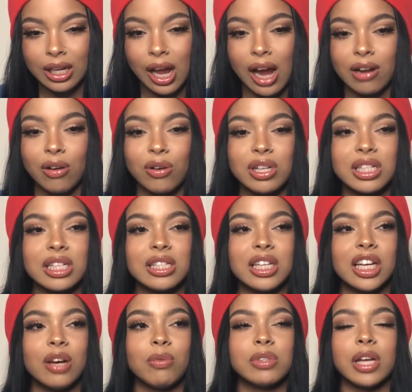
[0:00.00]
I noticed this
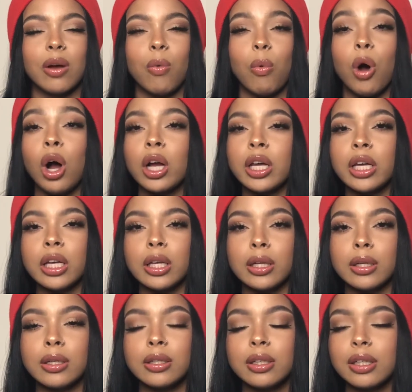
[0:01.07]
nigga was like
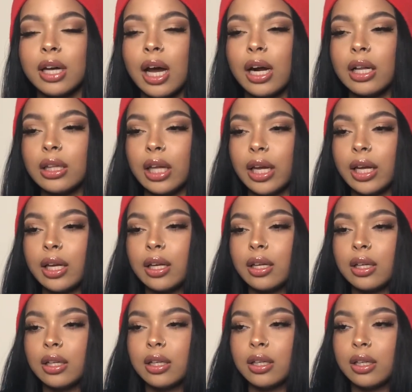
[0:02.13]
walking kind of like
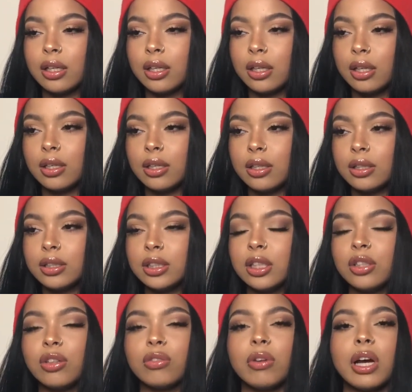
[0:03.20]
to
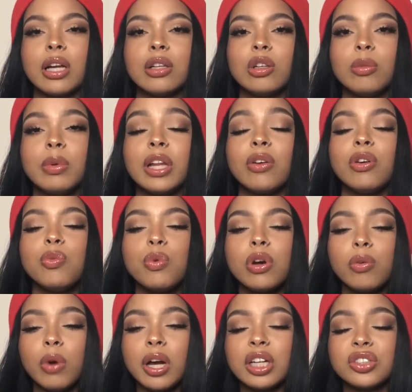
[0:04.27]
the right a little bit. Like we were
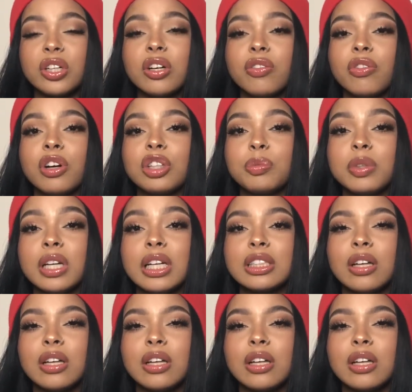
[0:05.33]
walking straight at first, but then I